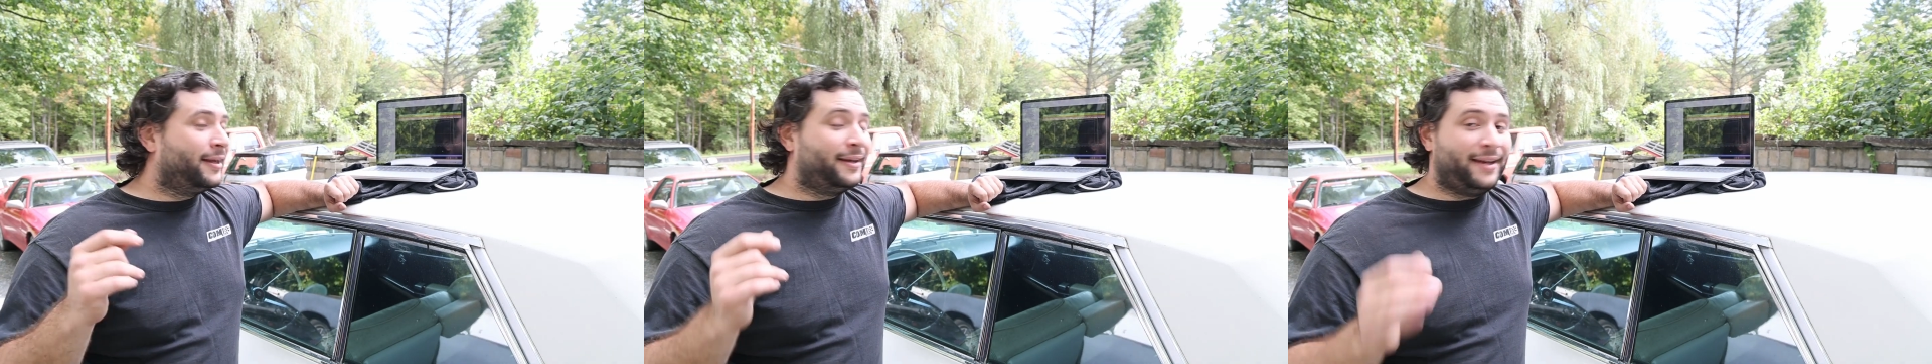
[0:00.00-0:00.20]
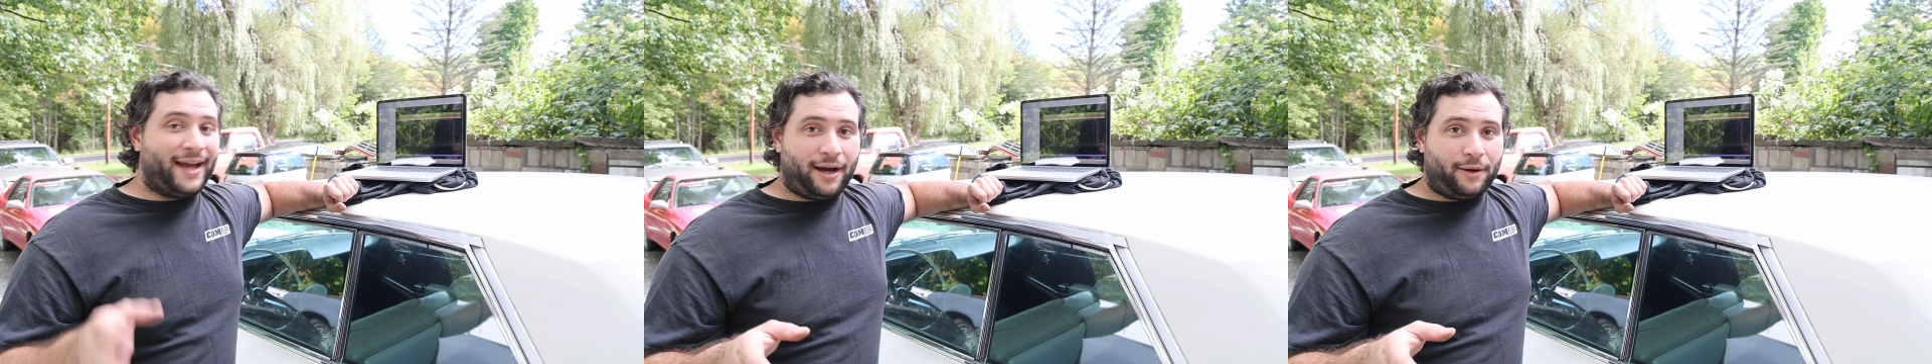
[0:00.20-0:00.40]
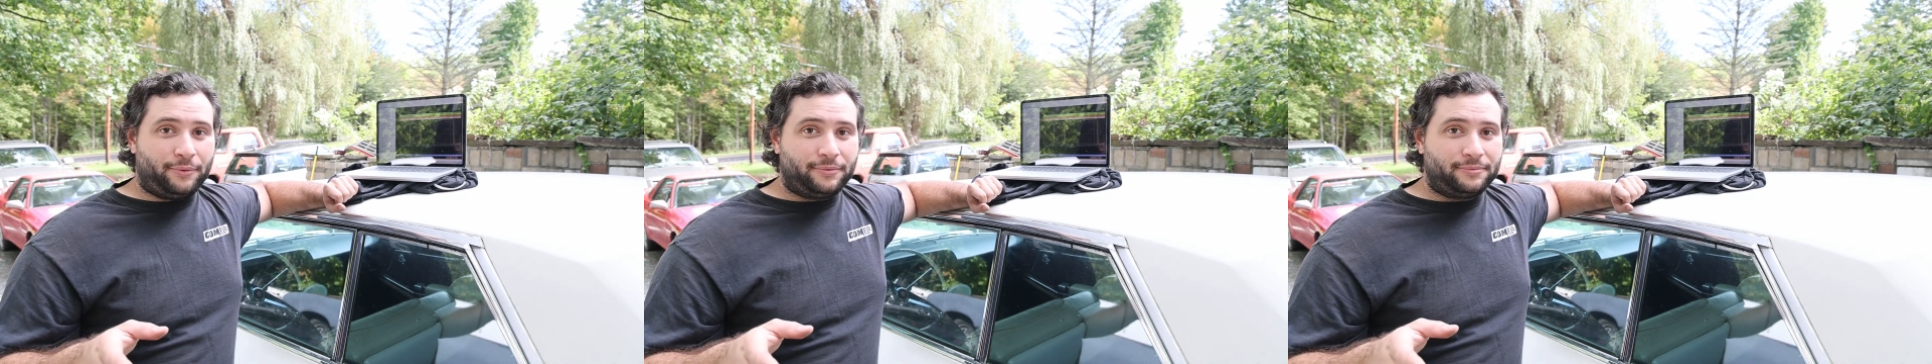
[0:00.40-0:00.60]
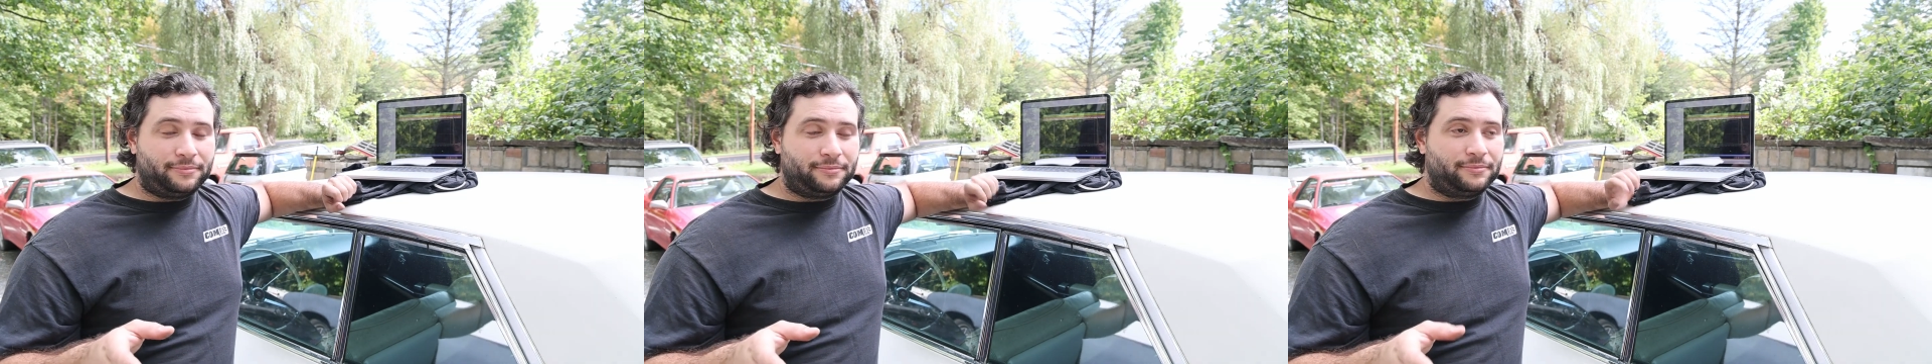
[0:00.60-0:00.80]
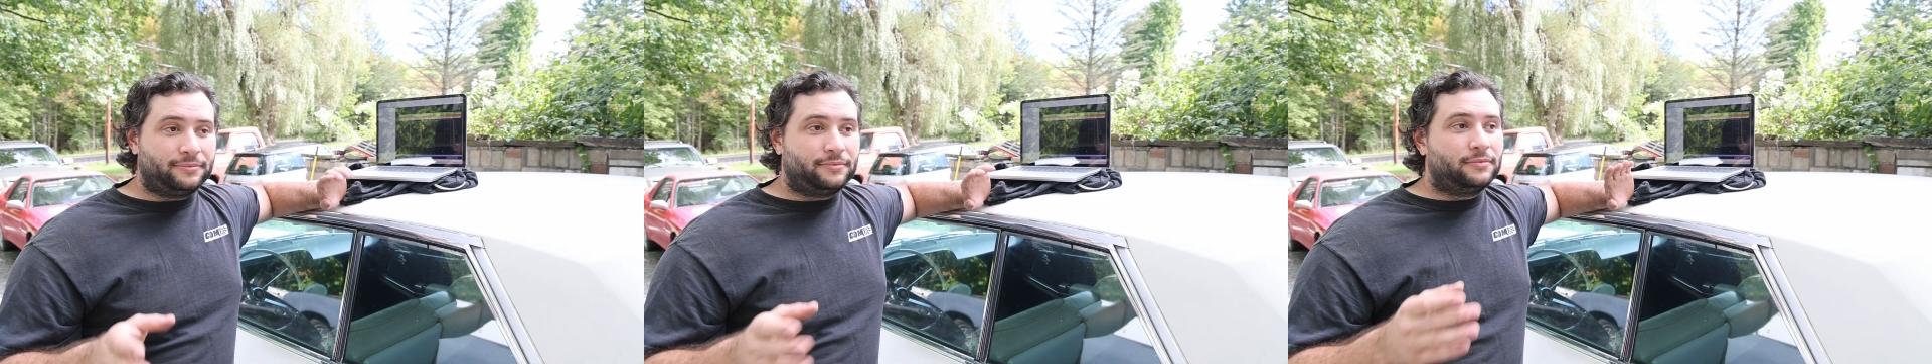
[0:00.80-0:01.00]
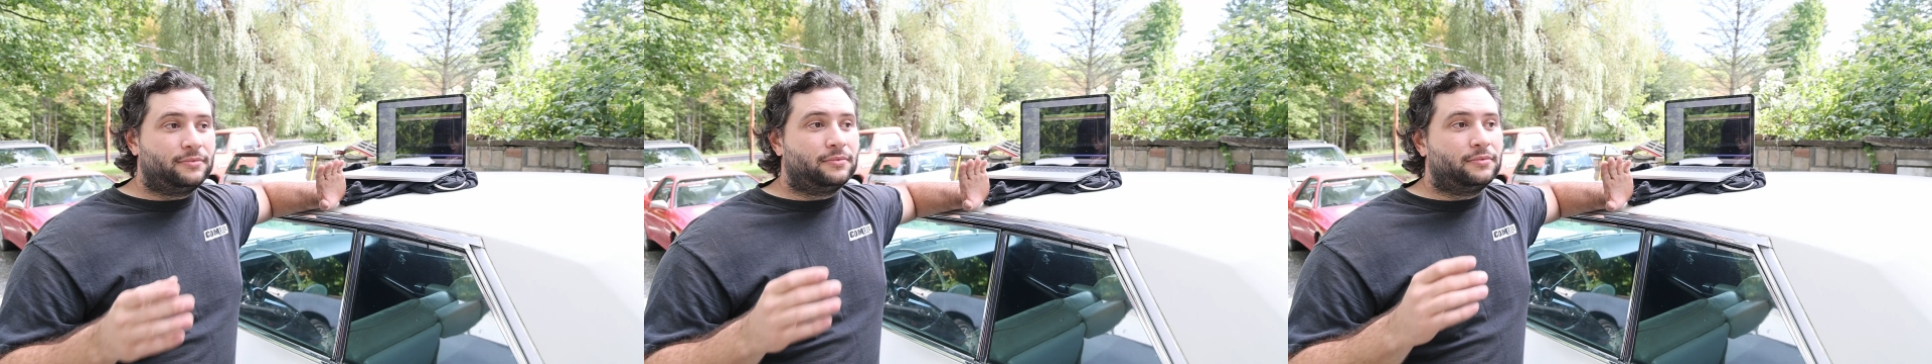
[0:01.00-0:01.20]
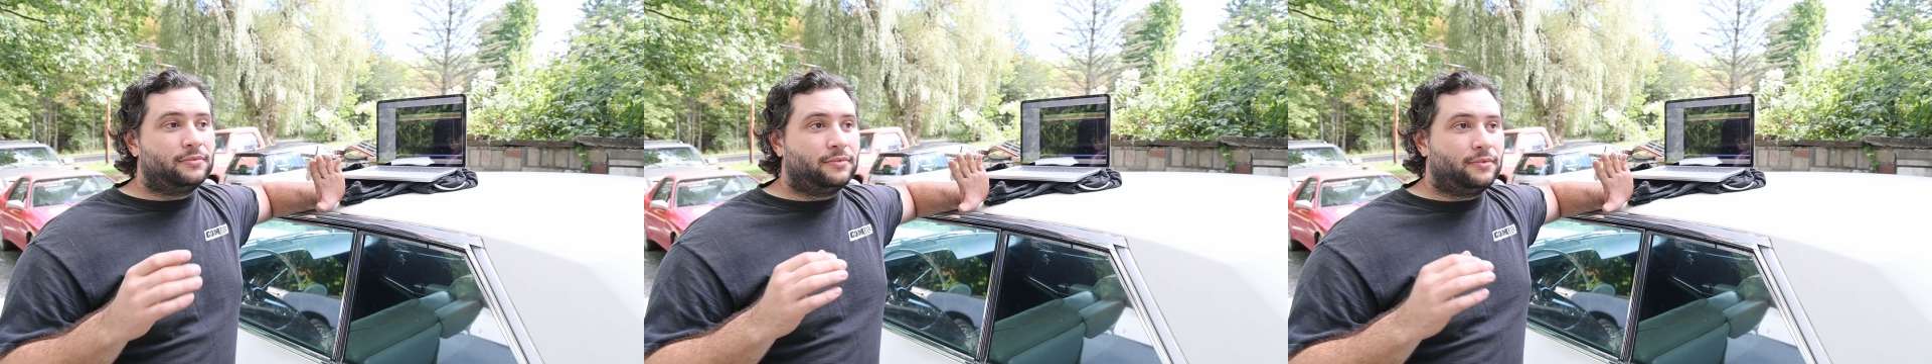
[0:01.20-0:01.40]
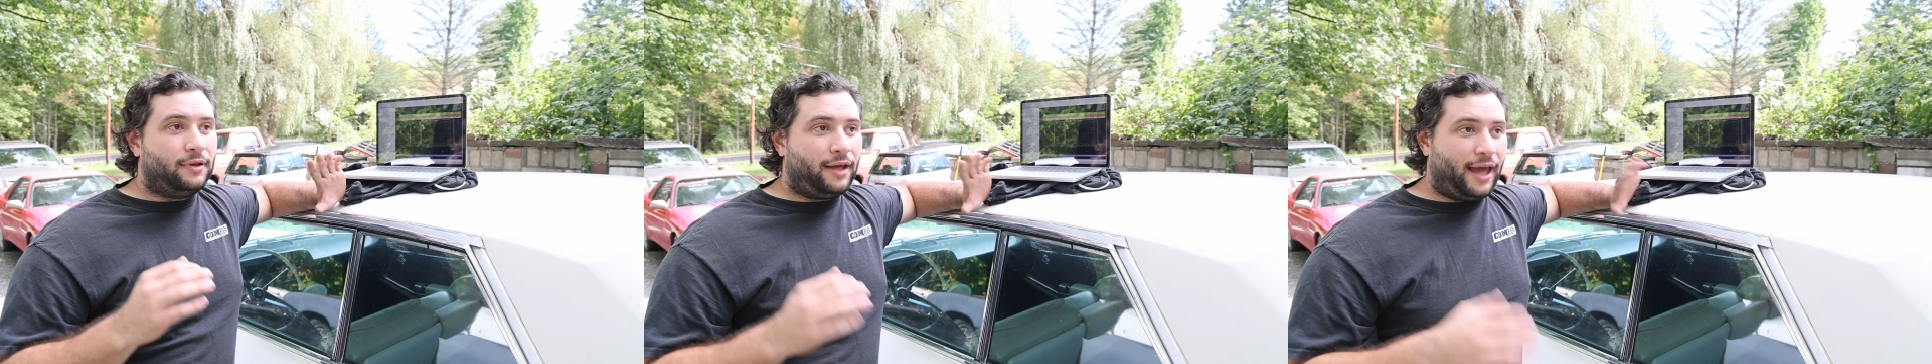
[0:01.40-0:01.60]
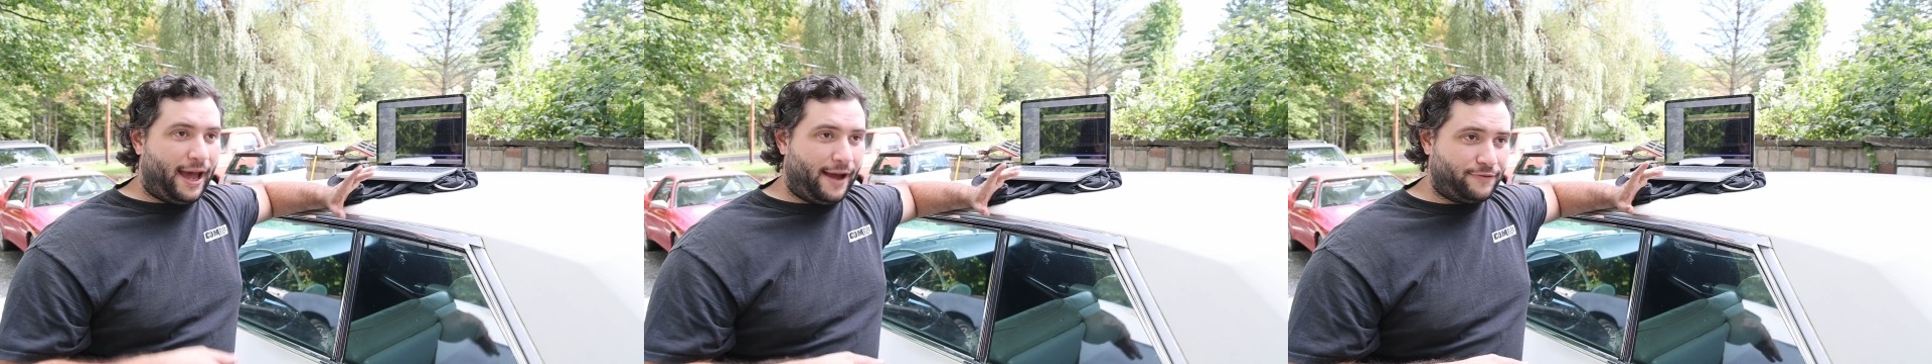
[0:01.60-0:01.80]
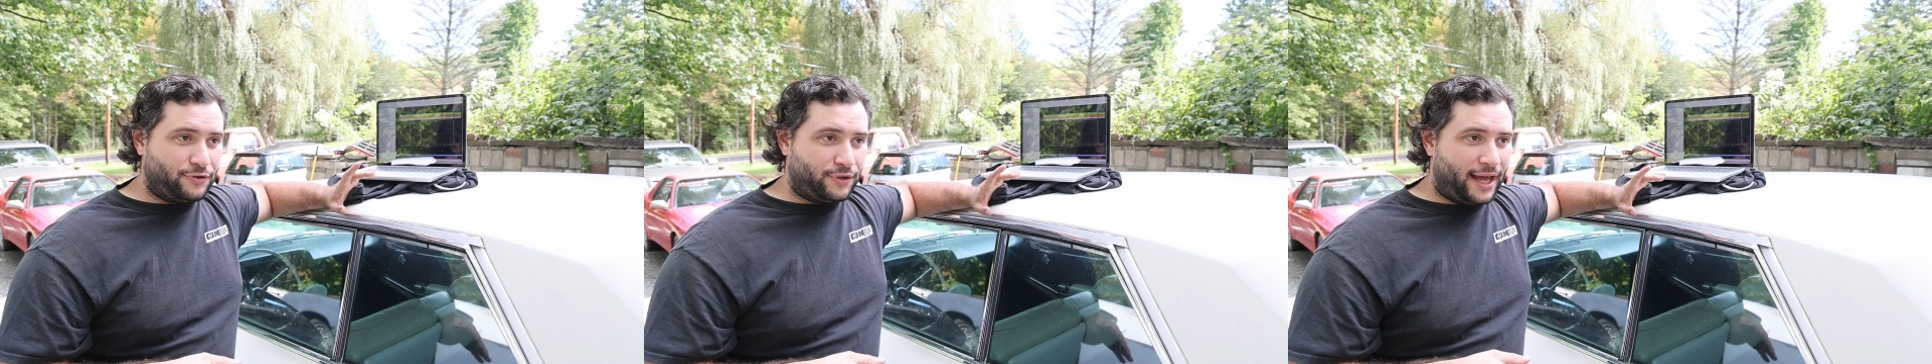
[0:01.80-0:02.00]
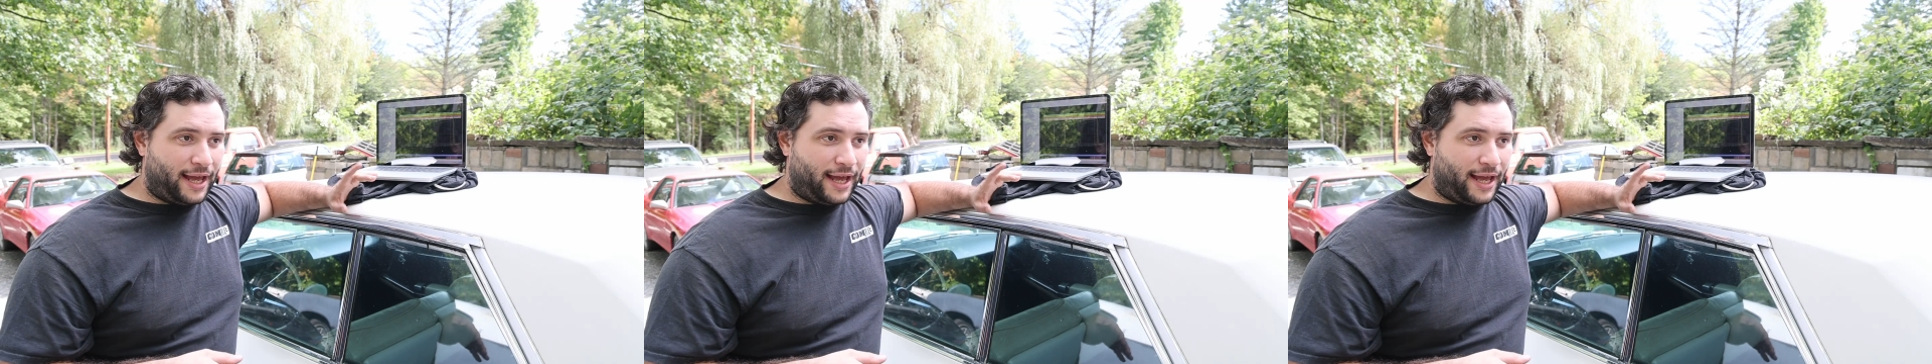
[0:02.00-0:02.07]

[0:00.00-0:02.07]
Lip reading: Now, after